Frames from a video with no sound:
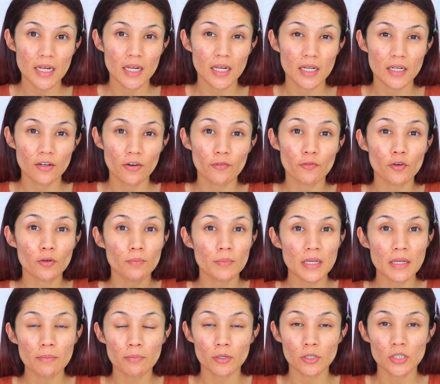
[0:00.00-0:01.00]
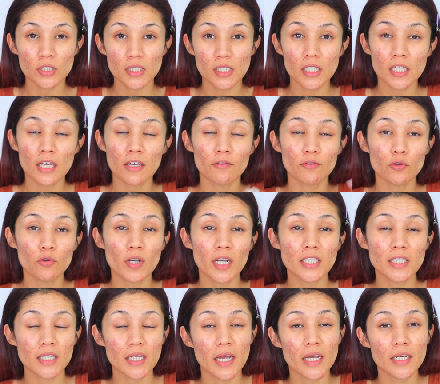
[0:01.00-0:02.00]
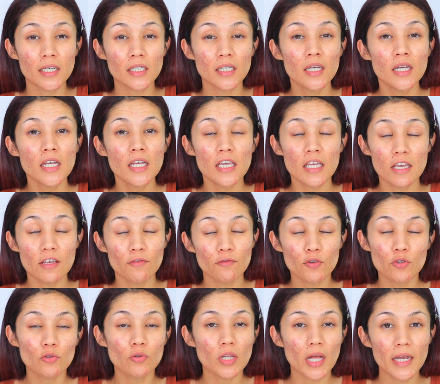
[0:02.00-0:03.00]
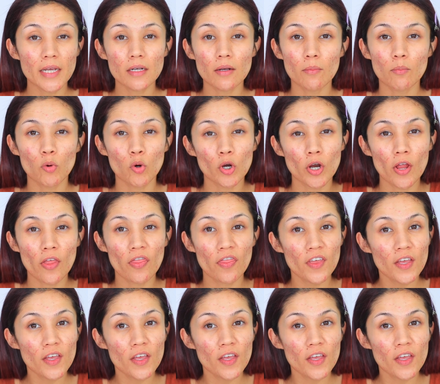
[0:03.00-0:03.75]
and for me personally, if you like more